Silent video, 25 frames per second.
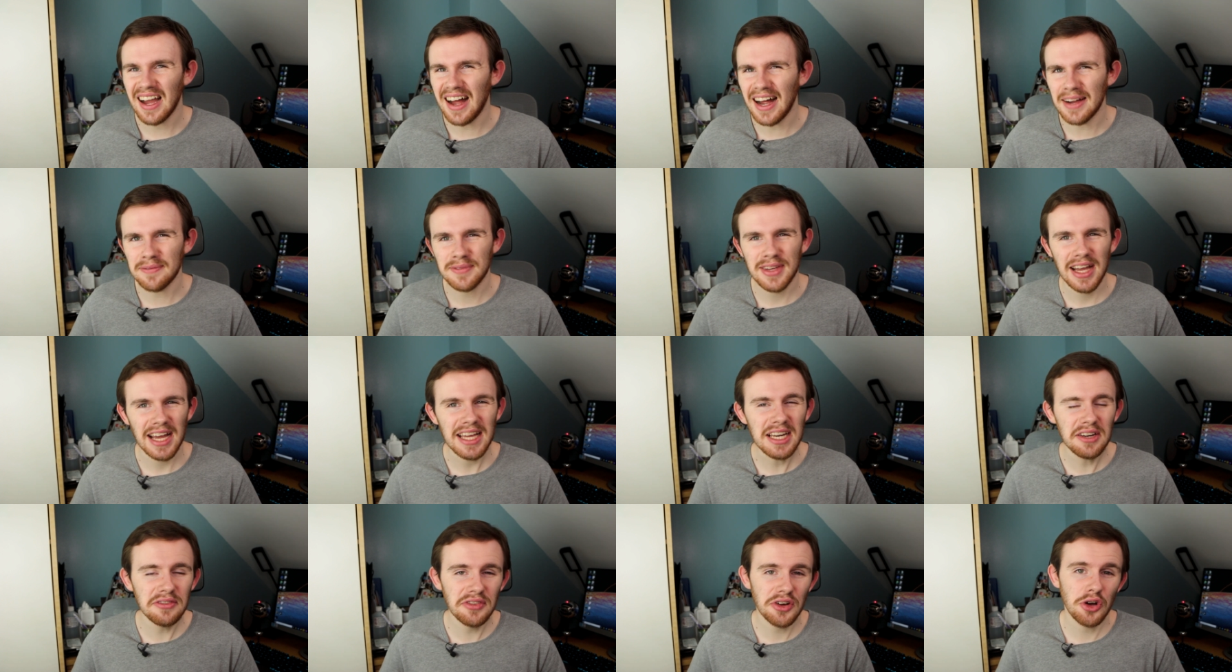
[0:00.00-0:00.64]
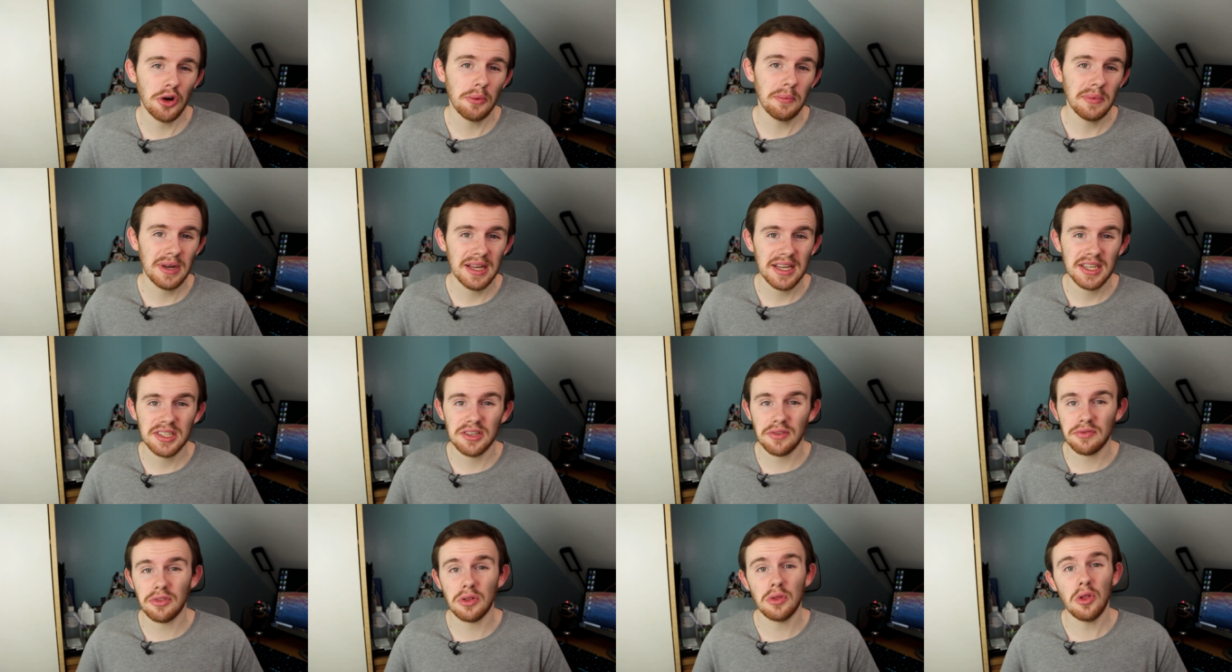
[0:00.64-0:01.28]
I'm kind of a
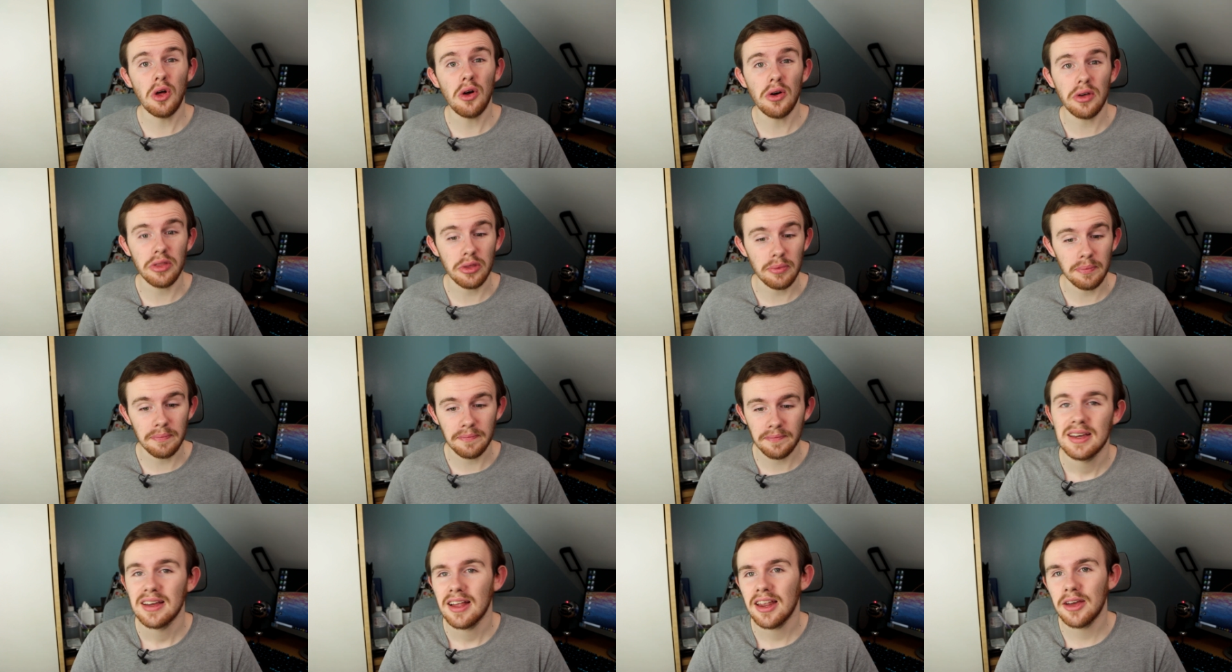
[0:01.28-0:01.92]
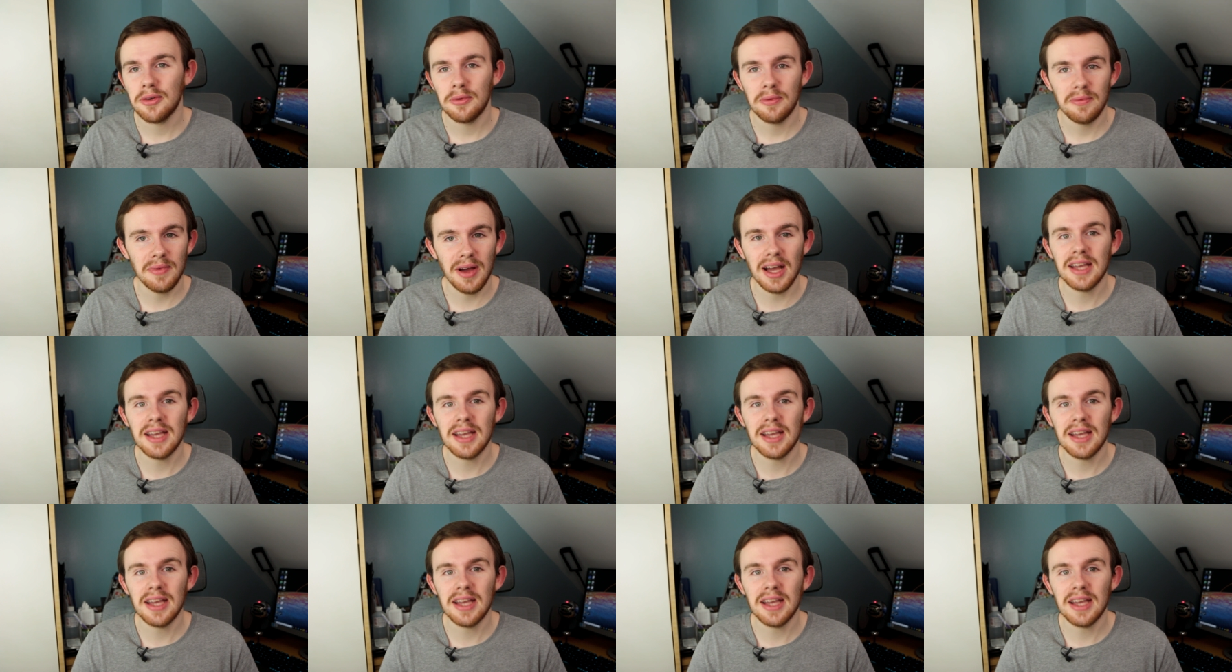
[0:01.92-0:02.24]
combination of the lot of them.